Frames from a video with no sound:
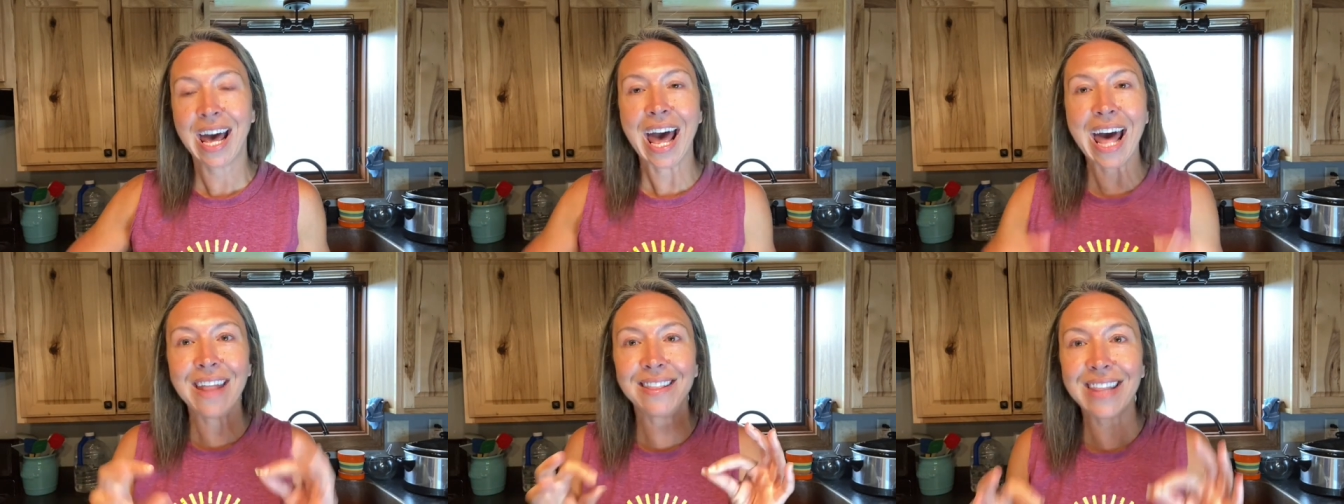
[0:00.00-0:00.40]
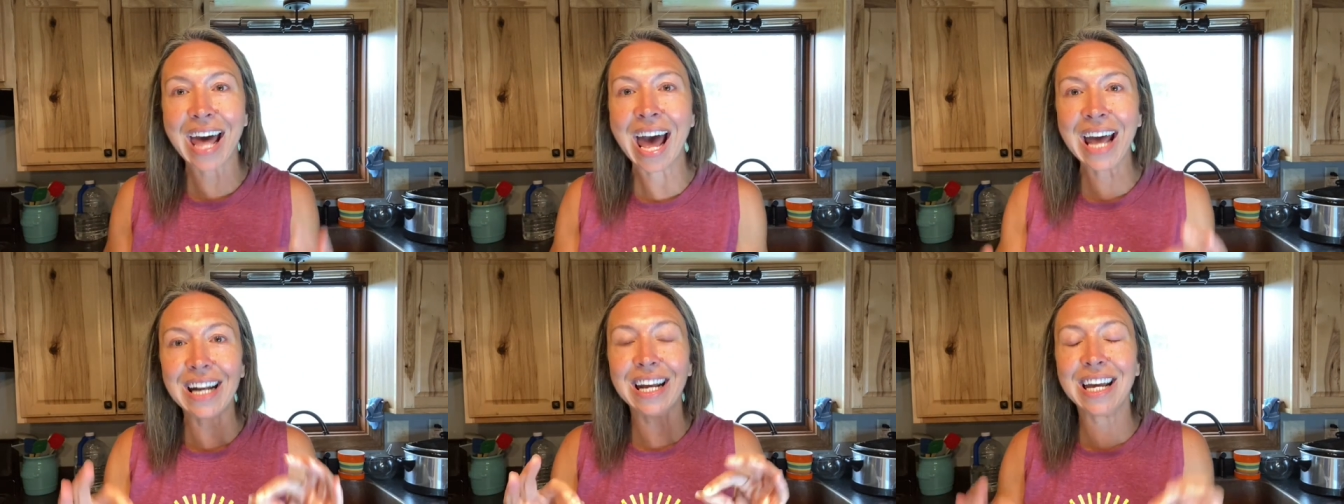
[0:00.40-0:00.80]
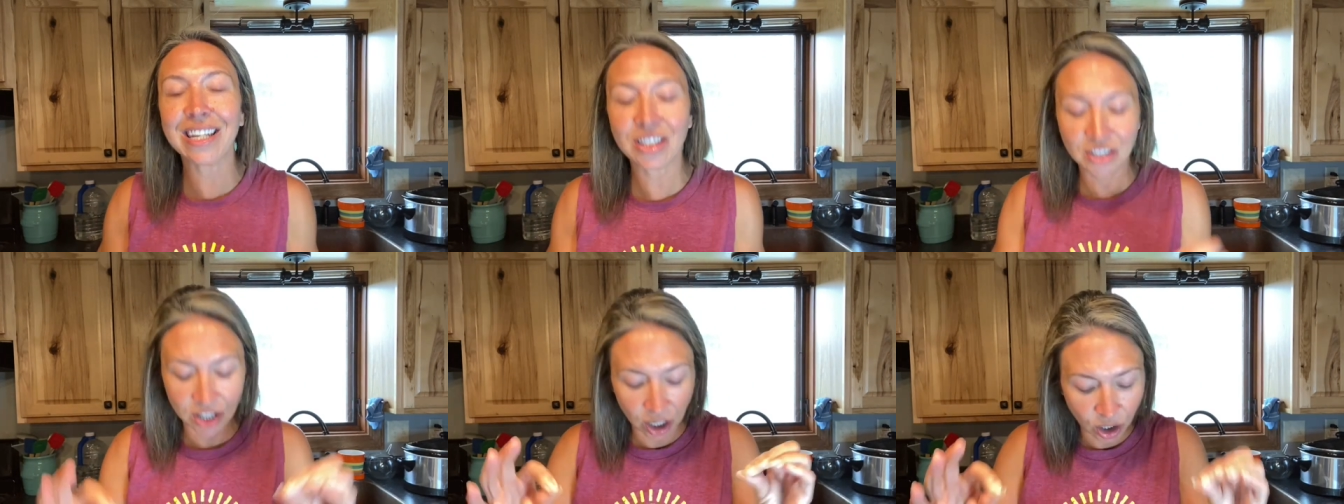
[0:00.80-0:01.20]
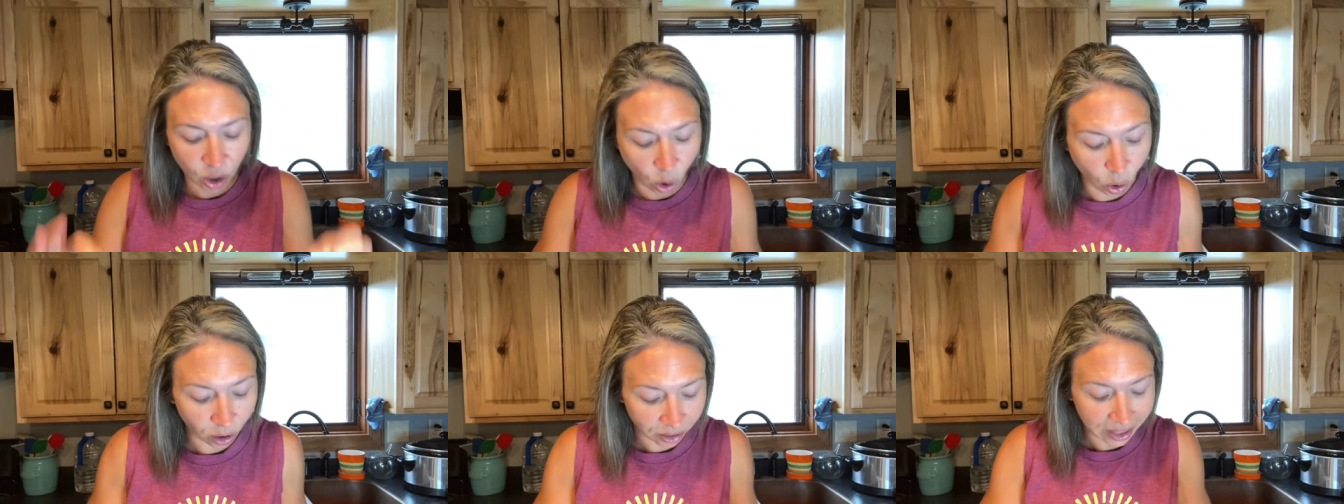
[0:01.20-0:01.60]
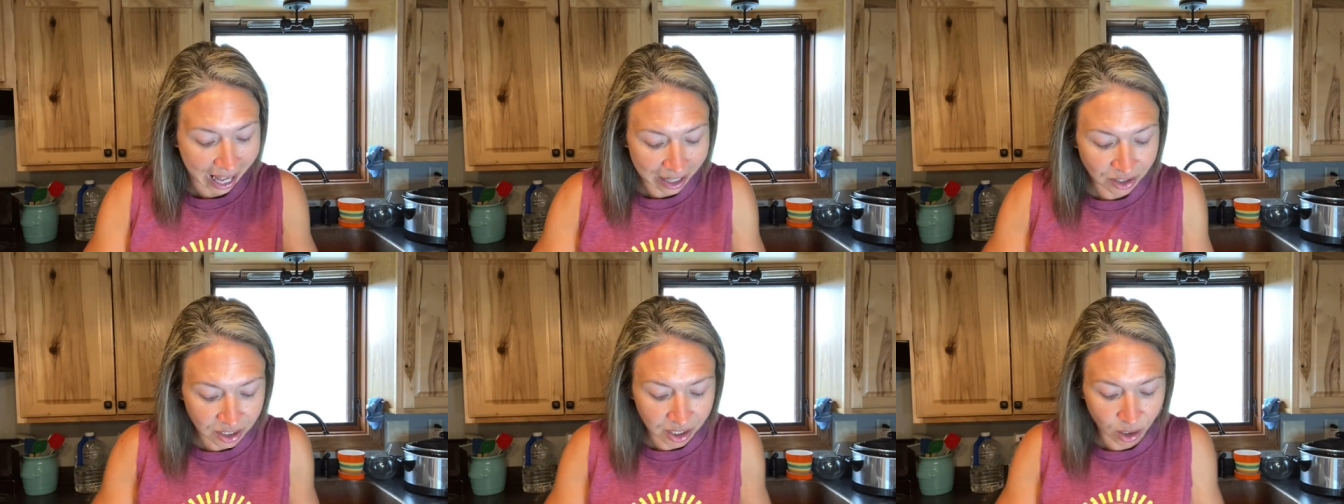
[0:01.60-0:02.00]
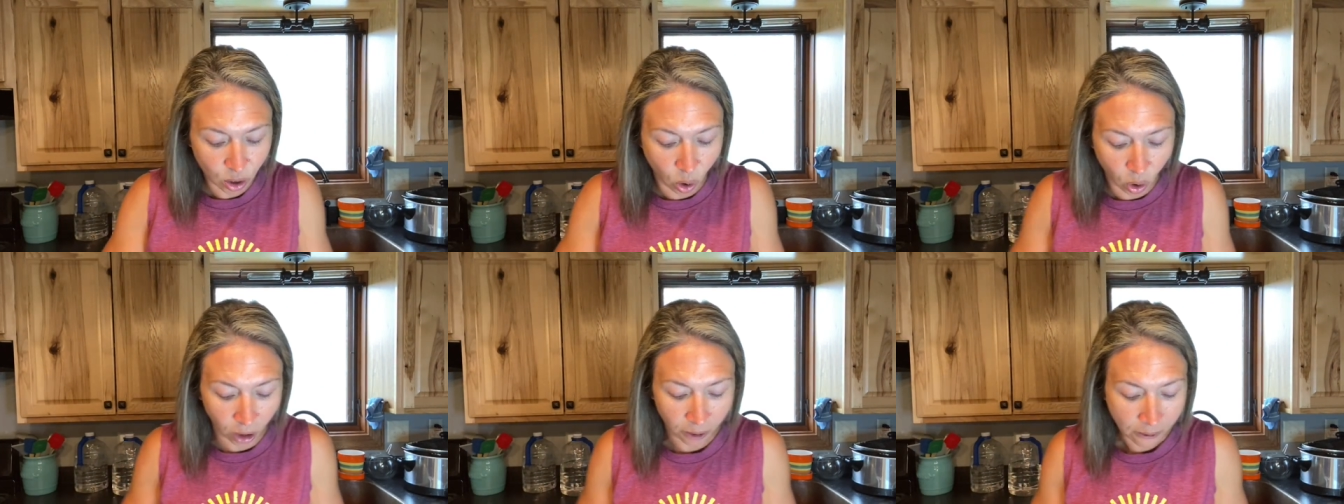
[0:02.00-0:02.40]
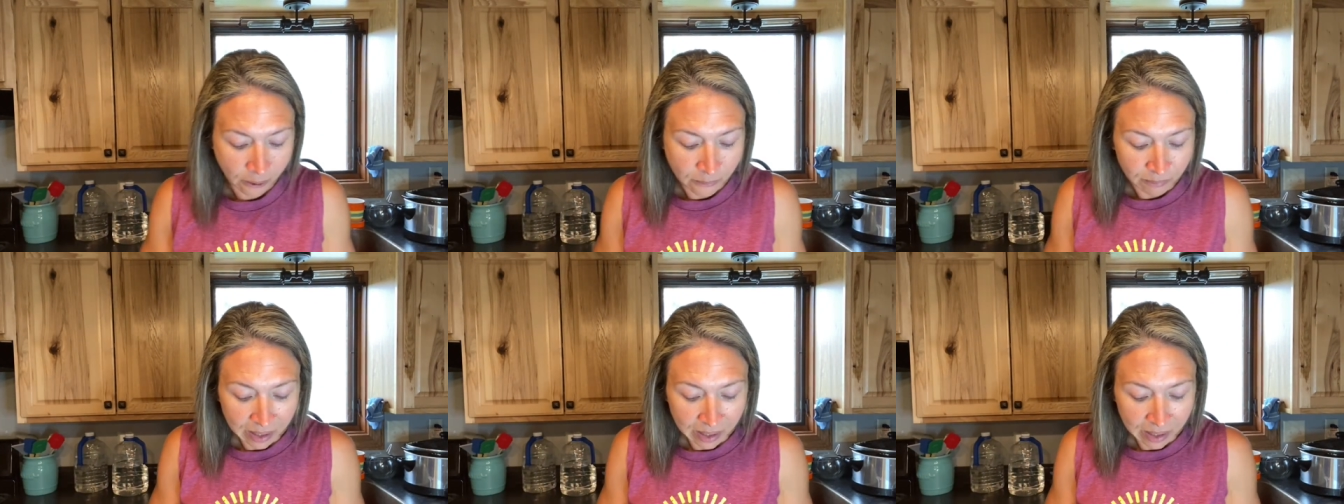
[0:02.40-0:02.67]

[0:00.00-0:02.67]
And that is the goal. That's the goal.